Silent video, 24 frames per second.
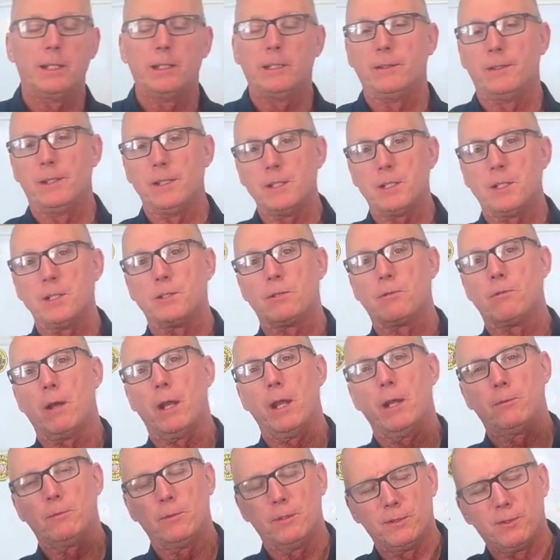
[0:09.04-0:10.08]
this is
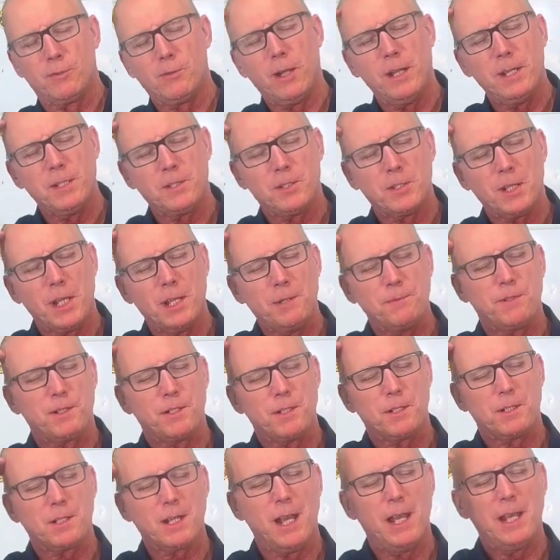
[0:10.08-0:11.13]
Greg with Greg James
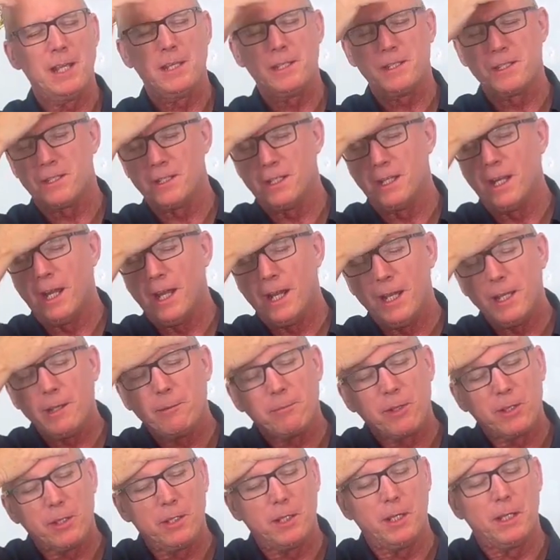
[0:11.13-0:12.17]
Designs, and I
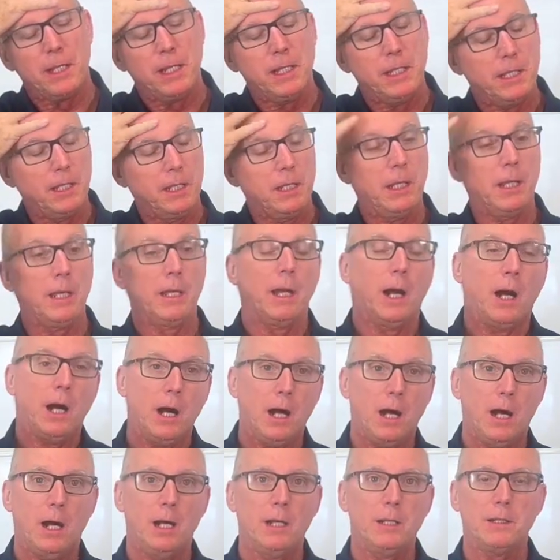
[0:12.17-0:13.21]
am going to hit a
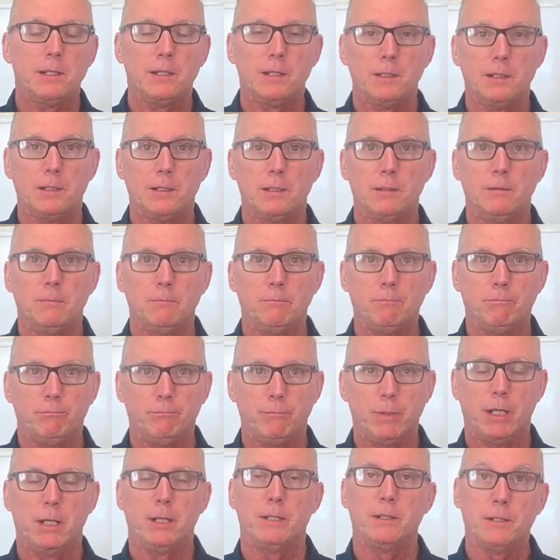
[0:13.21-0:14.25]
hot
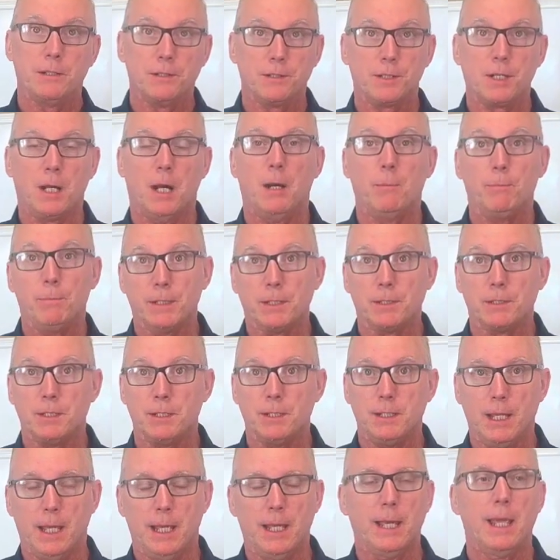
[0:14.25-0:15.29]
button topic
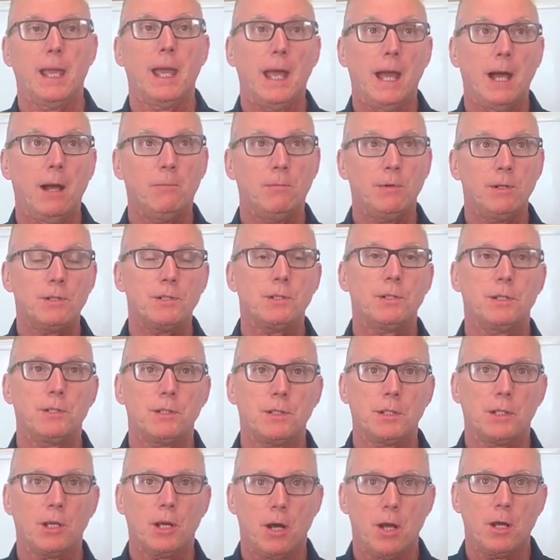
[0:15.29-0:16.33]
today. How much does
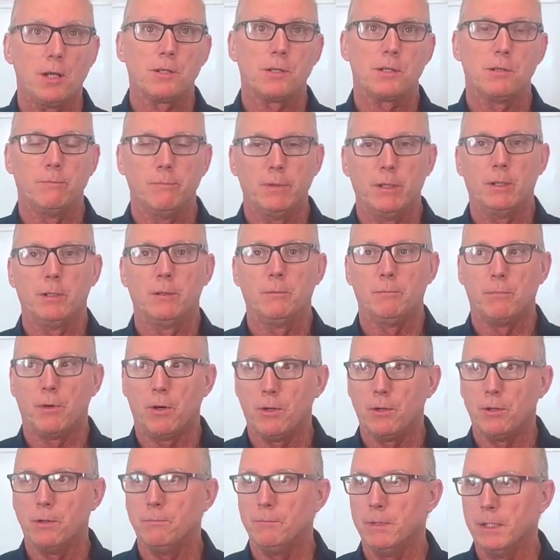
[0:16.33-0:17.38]
it cost to build a
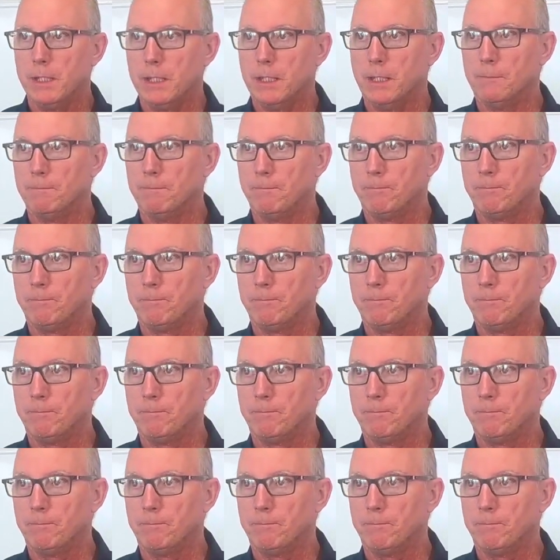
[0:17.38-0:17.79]
Barndominium?